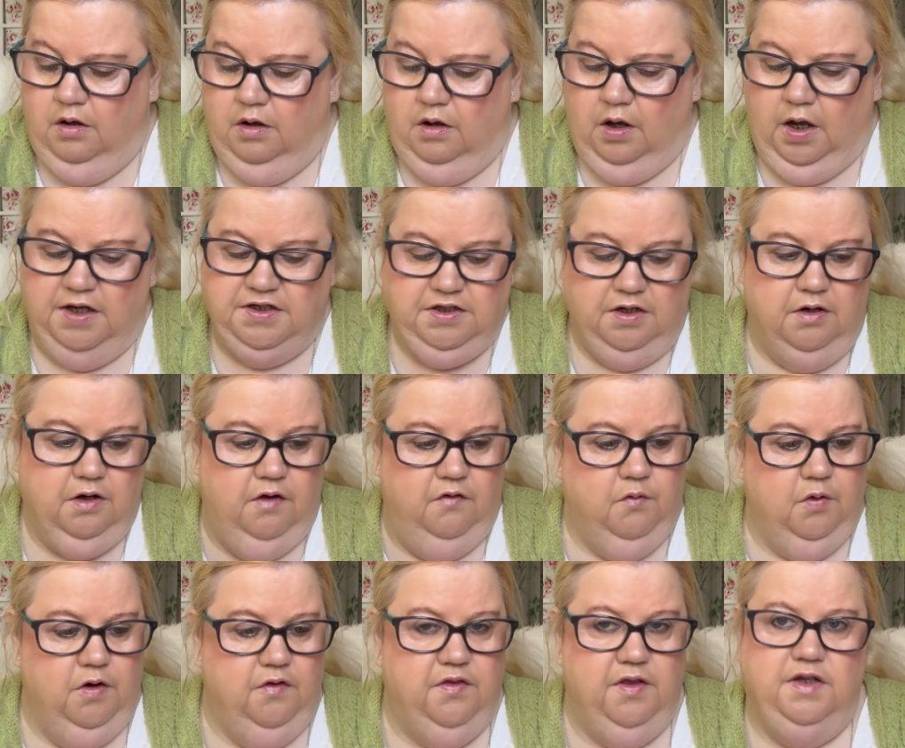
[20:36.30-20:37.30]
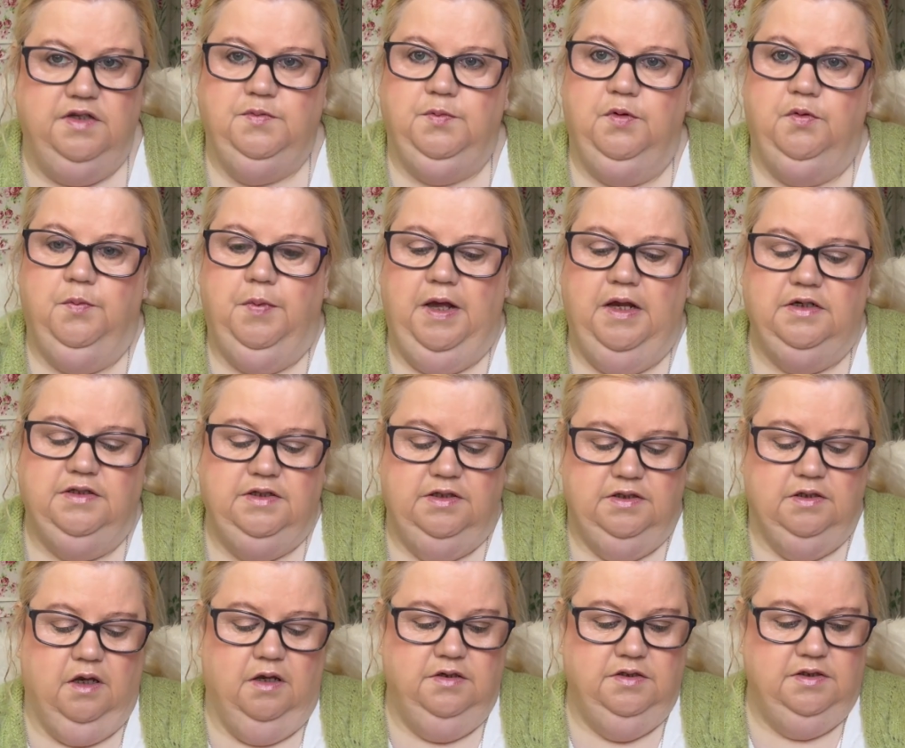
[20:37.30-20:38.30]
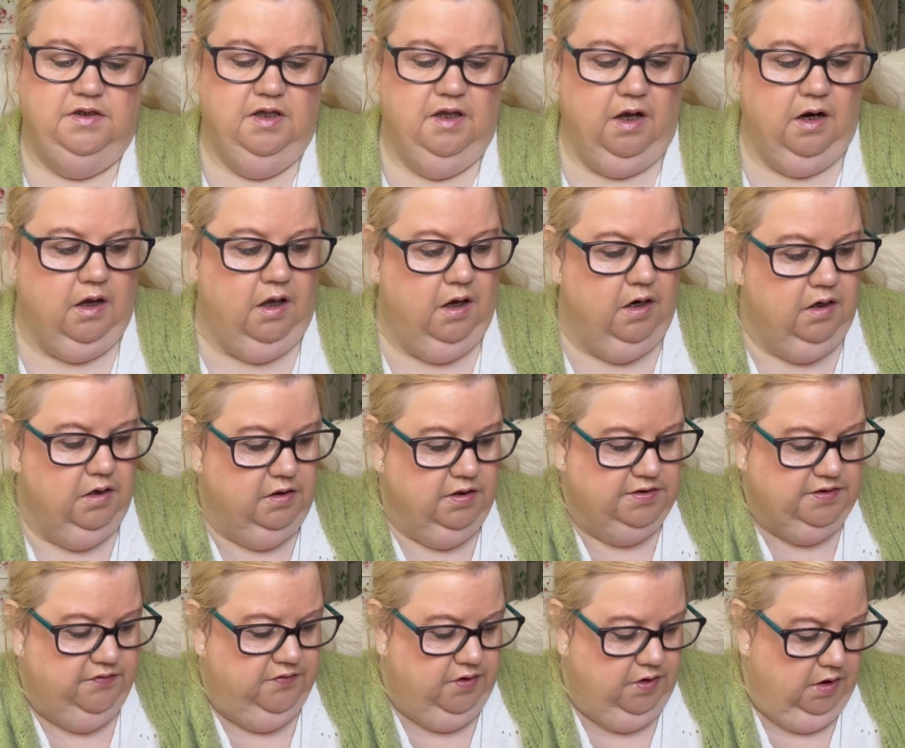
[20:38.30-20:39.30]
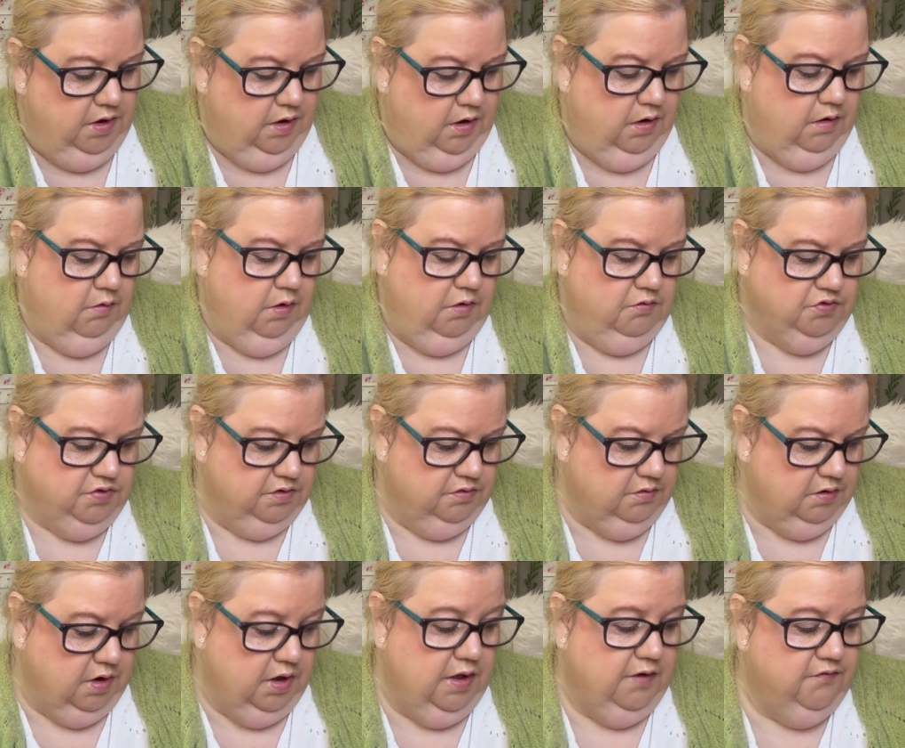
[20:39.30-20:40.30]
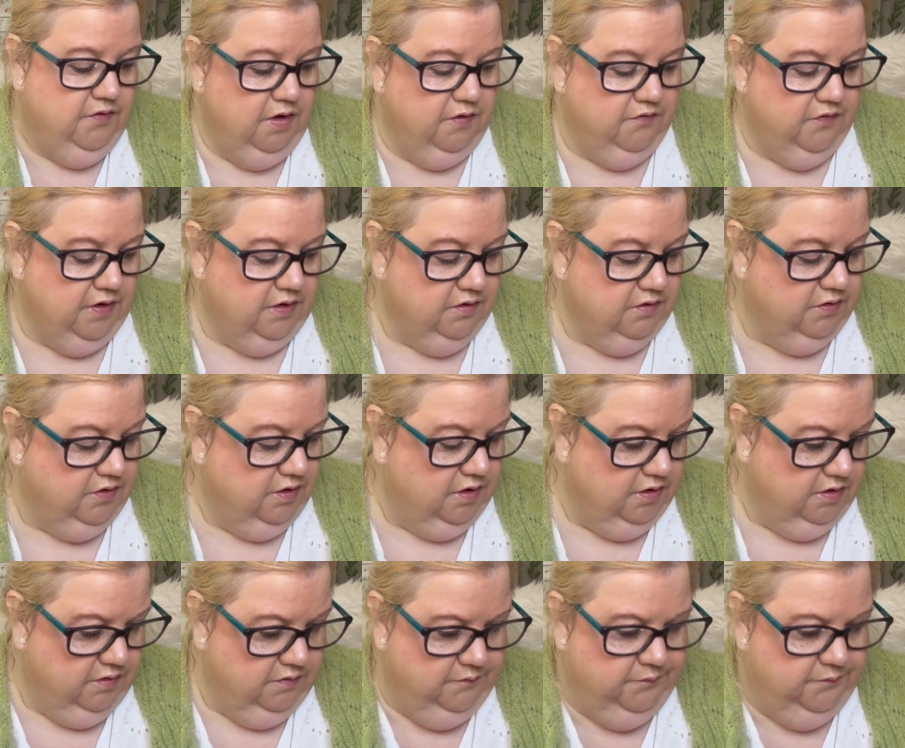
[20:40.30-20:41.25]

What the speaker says: I don't know if one of these ball bands goes to that colour, because I've only, oh, hold on, I have now found the third.